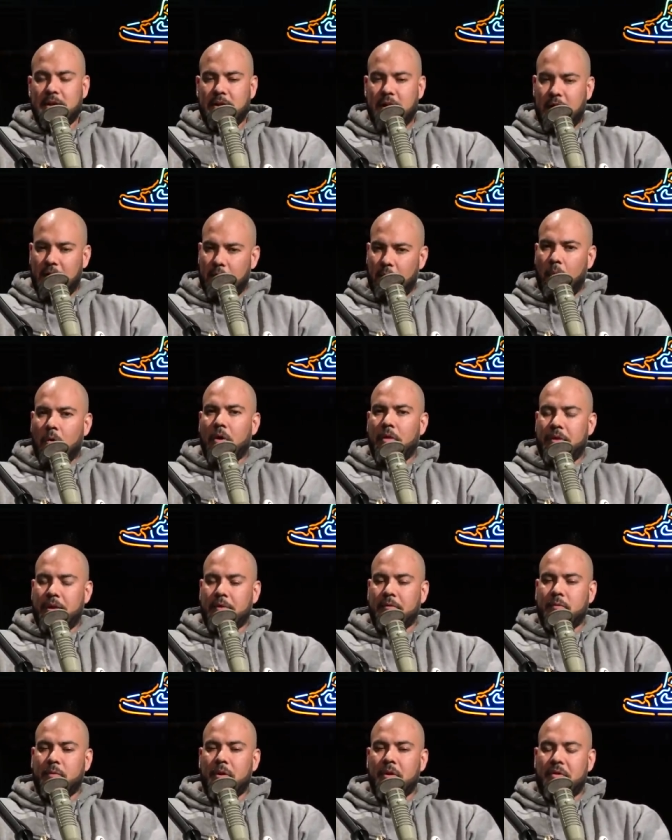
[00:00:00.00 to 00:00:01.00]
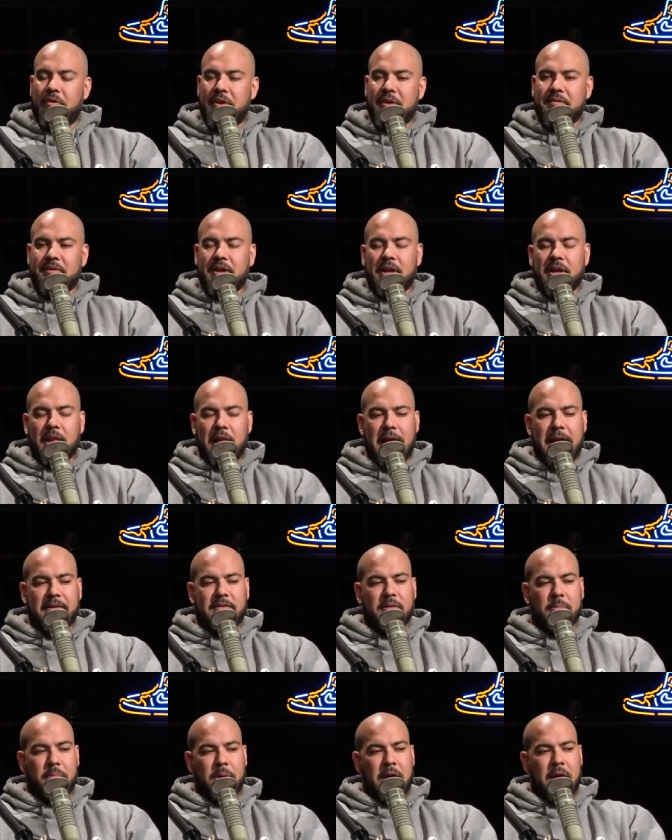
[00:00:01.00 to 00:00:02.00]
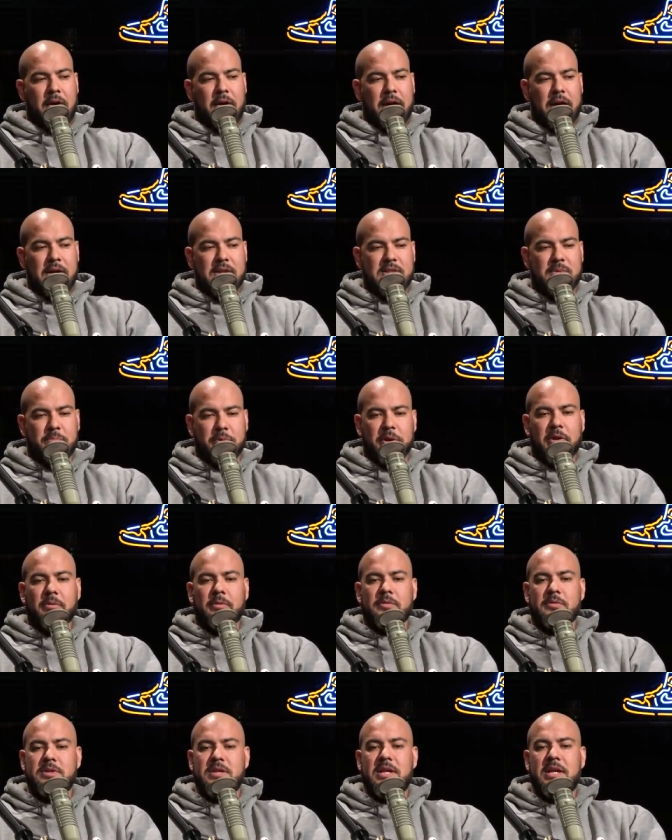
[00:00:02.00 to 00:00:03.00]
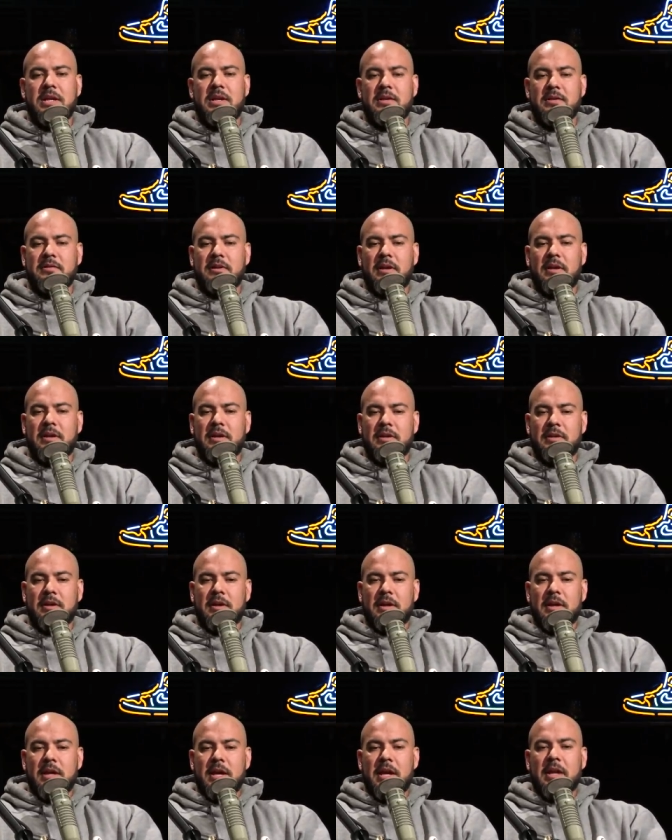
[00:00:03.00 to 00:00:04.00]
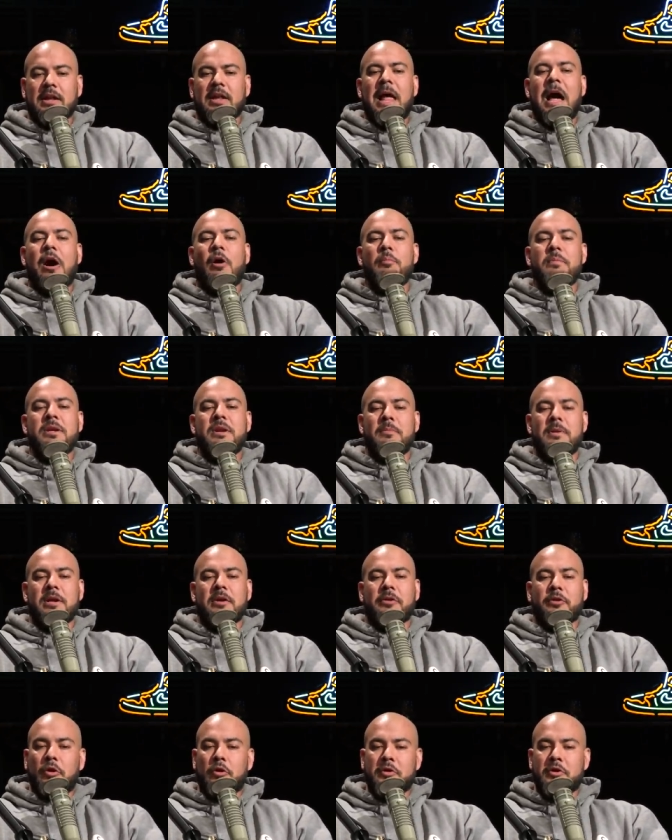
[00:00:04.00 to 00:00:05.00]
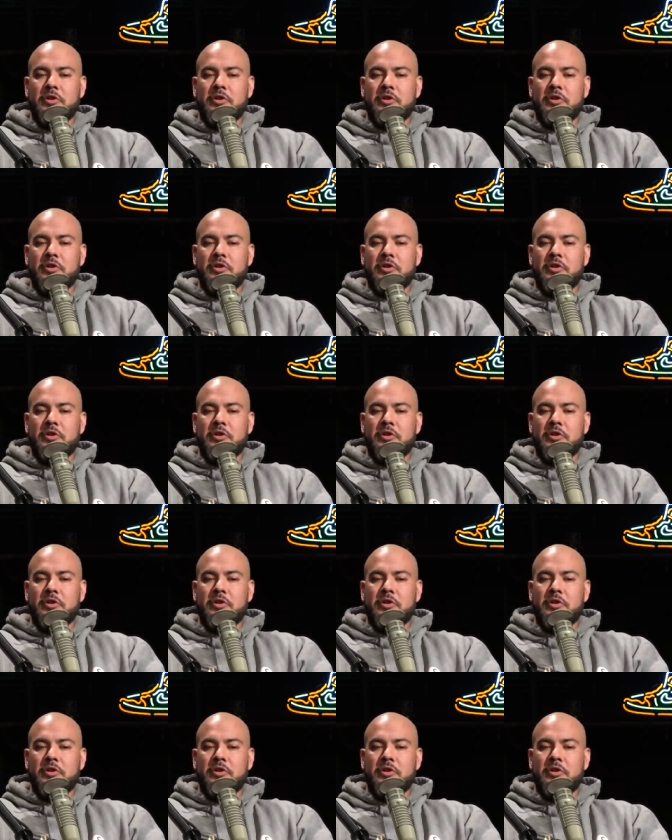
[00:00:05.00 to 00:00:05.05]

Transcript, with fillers: that was one of the things I liked about a split routine is it allowed me to be able to go to